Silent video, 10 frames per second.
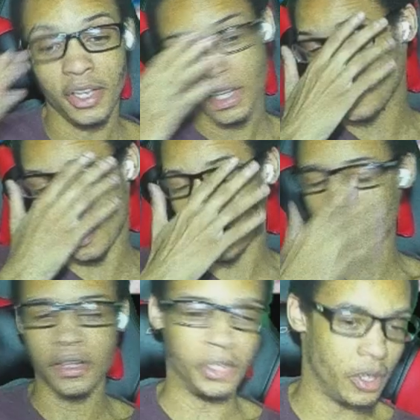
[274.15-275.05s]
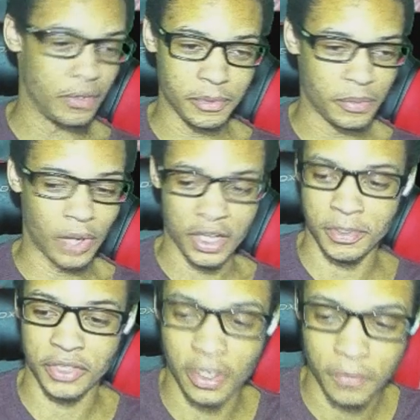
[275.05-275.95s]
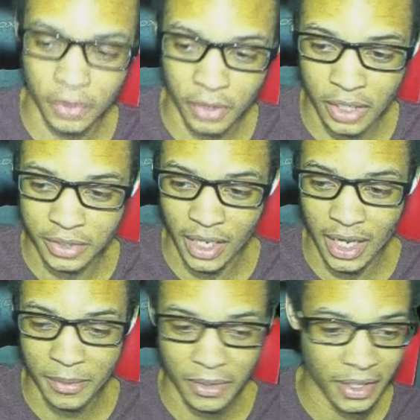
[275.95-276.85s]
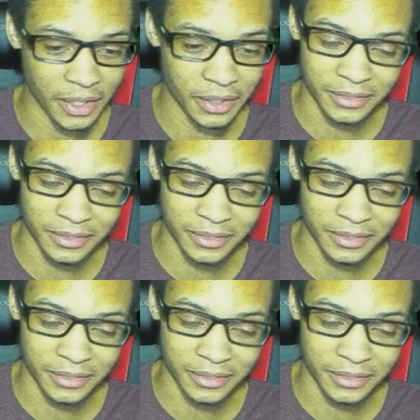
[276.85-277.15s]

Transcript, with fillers: Y'all already know if you've been watching my channel for a long time, alright?